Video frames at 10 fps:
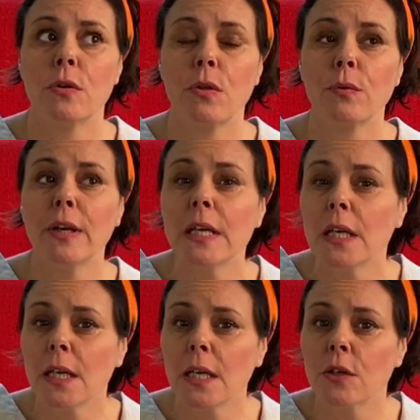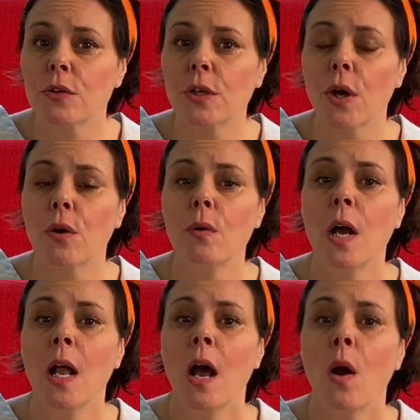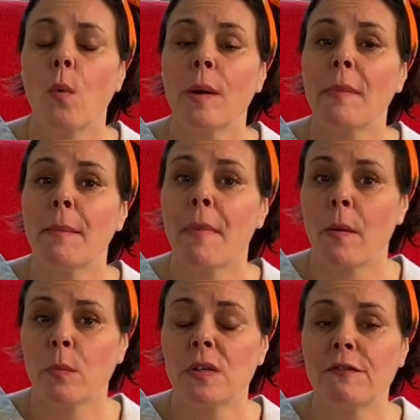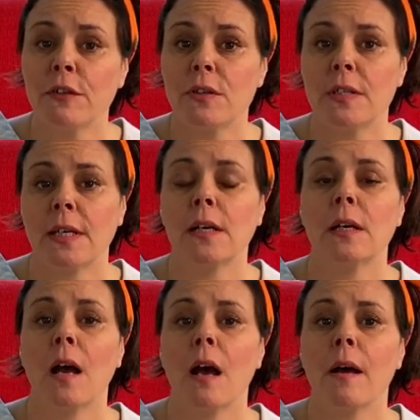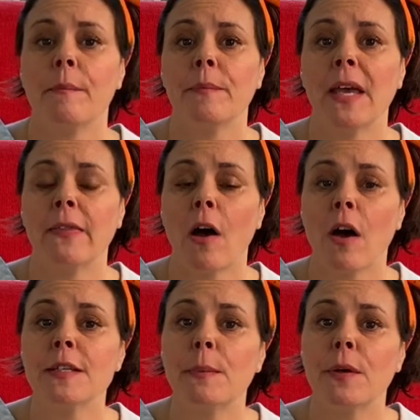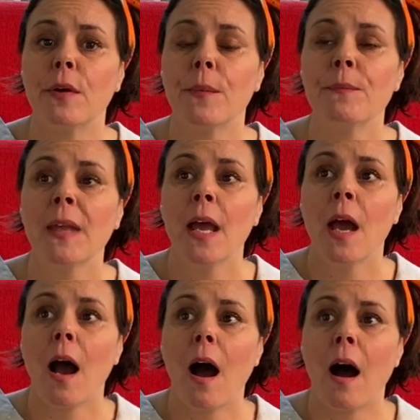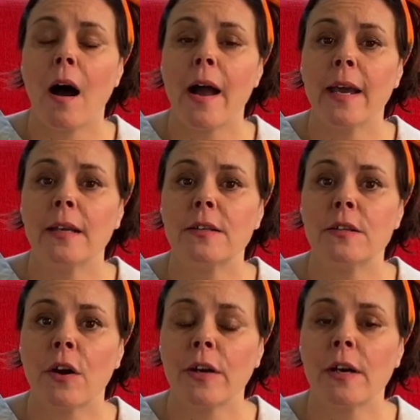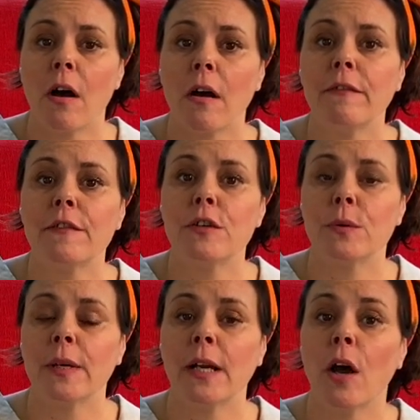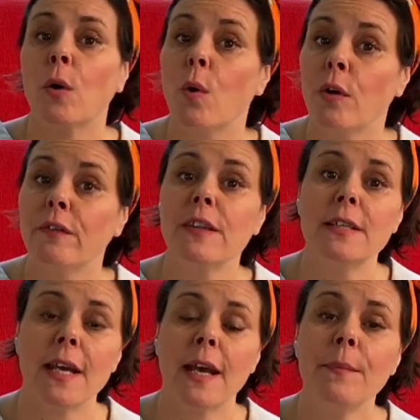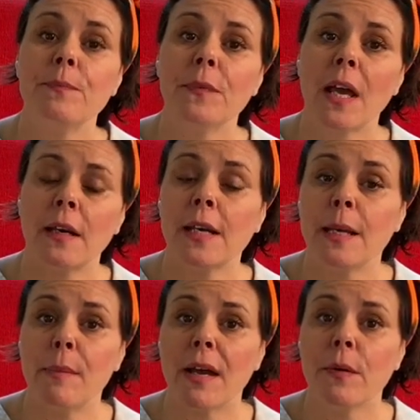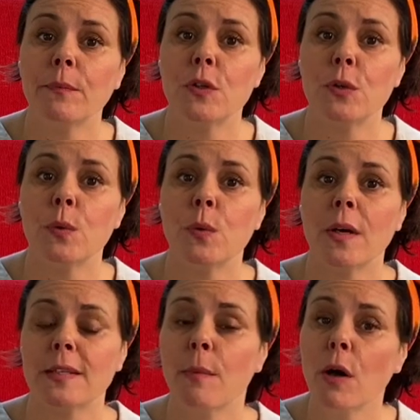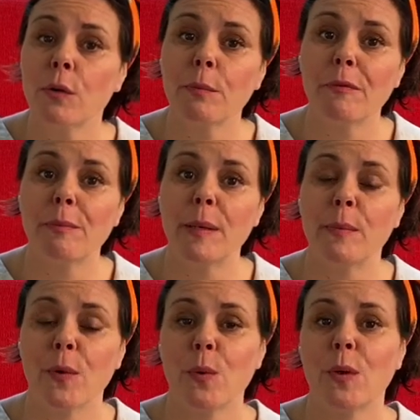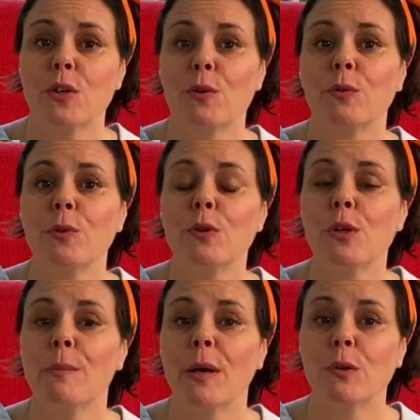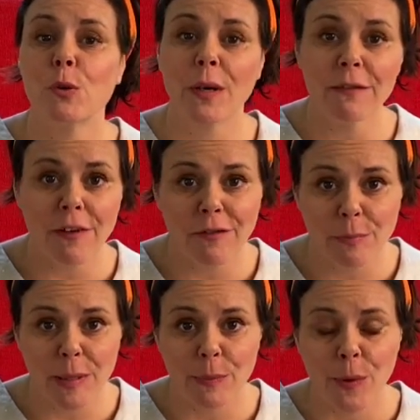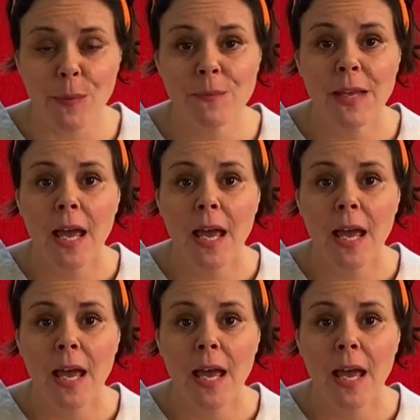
three years ago when my mom was first sick um, in the hospital. I started off doing a quote of the day and an email to a small group of people, which grew to about 25 people